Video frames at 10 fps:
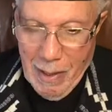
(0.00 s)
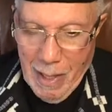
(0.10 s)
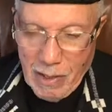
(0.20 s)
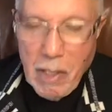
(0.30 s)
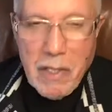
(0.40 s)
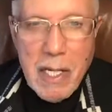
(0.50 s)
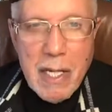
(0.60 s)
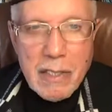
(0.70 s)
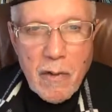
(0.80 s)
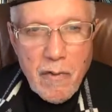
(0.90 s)
And so
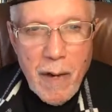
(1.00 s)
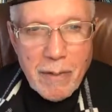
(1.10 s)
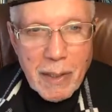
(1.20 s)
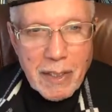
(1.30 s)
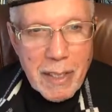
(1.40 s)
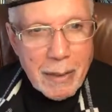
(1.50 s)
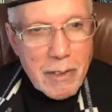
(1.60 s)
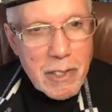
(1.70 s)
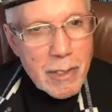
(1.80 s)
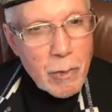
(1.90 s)
these are Frederick
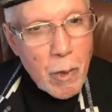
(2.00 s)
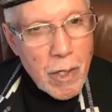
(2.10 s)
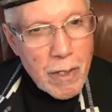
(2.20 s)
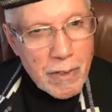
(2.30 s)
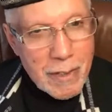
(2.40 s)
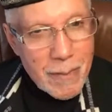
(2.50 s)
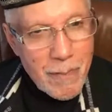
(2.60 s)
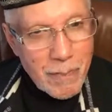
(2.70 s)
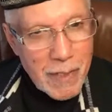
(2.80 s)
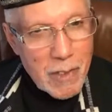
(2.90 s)
Douglass's words.
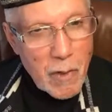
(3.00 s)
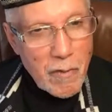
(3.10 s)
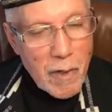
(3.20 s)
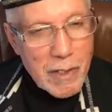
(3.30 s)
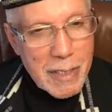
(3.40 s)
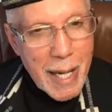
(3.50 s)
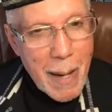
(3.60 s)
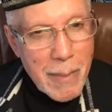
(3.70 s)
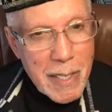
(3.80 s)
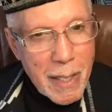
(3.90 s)
These are the first
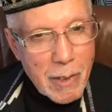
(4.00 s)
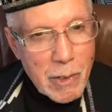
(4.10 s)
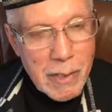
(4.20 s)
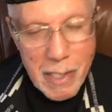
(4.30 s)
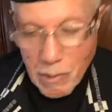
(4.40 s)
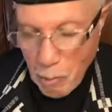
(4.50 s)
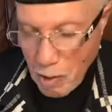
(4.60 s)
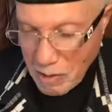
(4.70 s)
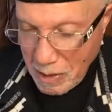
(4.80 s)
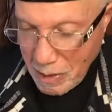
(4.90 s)
time he uttered these
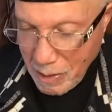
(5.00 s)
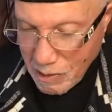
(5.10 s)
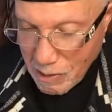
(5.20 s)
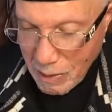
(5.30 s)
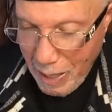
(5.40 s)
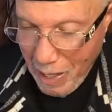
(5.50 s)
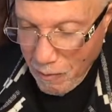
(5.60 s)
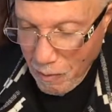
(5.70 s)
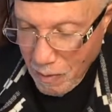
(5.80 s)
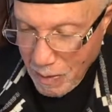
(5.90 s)
words in his
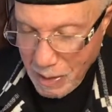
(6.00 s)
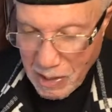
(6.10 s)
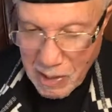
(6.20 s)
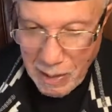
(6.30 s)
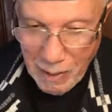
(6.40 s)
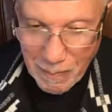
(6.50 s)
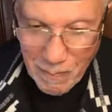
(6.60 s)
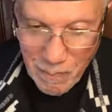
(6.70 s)
life. He said,